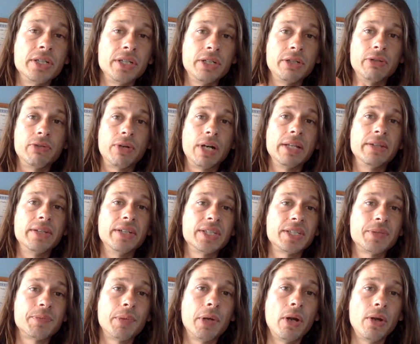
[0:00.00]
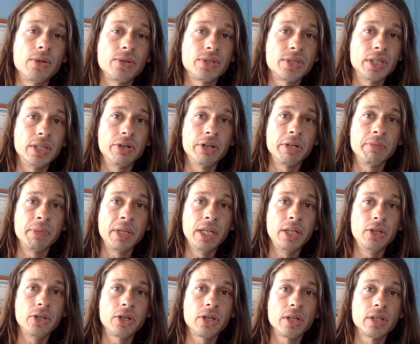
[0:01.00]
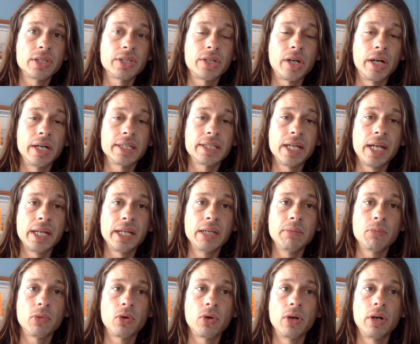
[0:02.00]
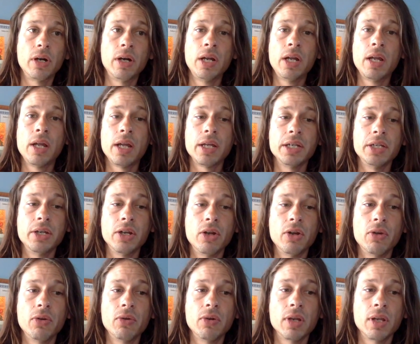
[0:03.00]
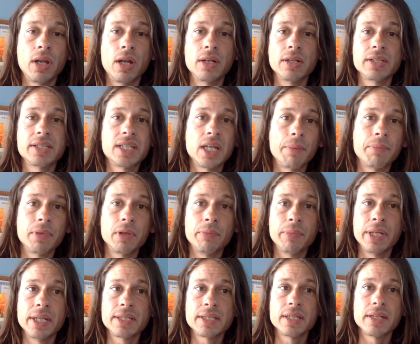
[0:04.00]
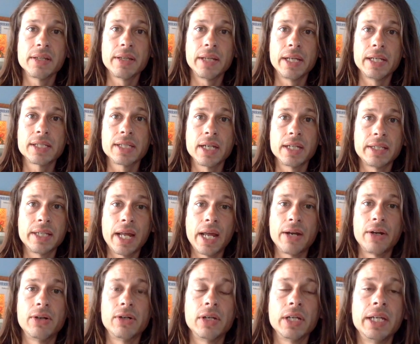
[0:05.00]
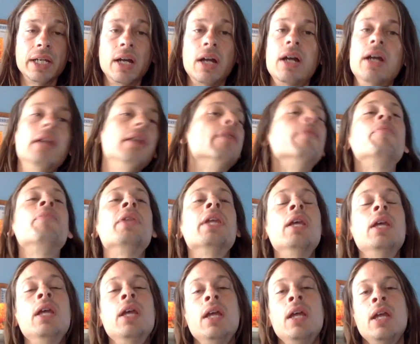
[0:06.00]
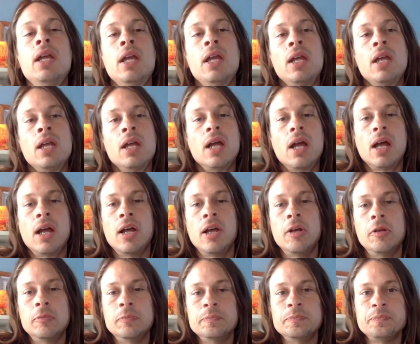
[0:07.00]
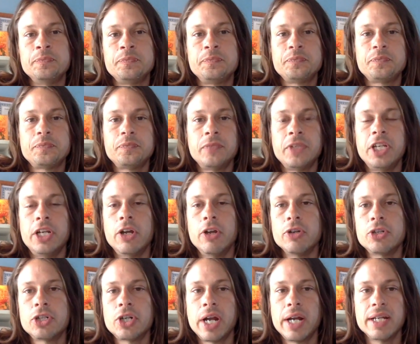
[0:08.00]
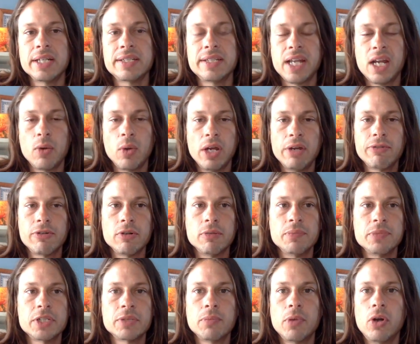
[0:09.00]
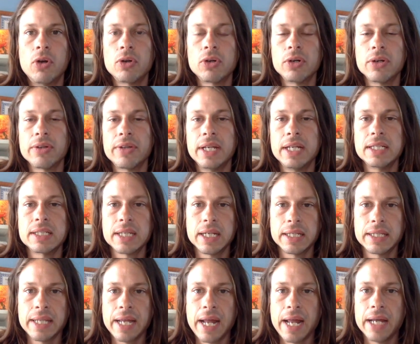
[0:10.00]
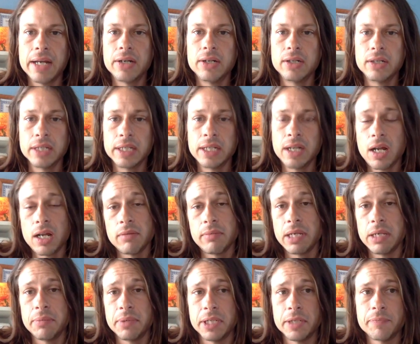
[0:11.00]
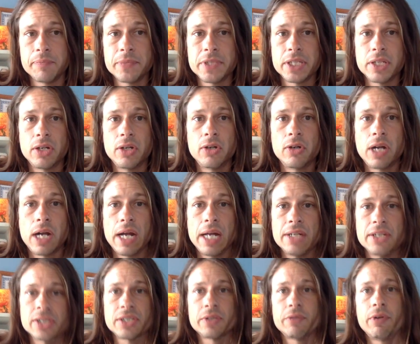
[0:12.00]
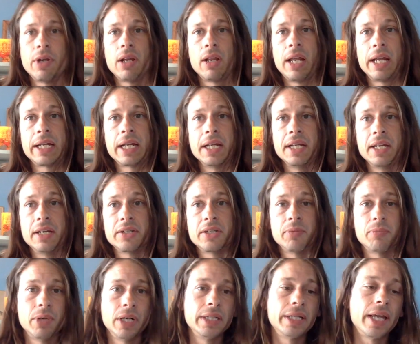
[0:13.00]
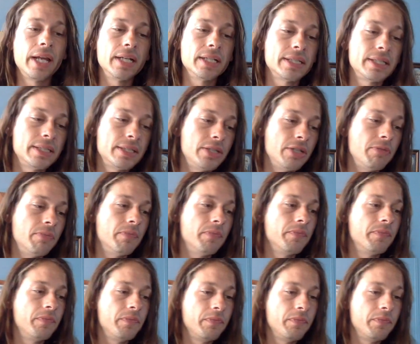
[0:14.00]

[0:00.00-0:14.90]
and you had read this post. You know what I mean? You could have started taking more, you know, lung supplements and things like that early on. You know, trying to stay away from smoke or things like that early on, maybe. So I just felt like I needed to bring that to